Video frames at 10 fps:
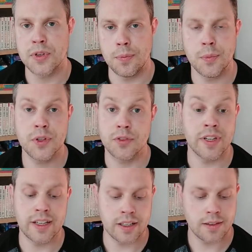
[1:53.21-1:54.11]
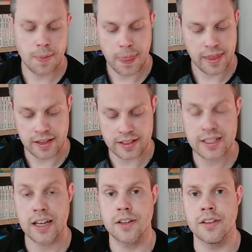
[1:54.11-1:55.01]
must read it. It's
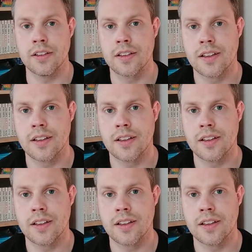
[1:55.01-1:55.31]
that good.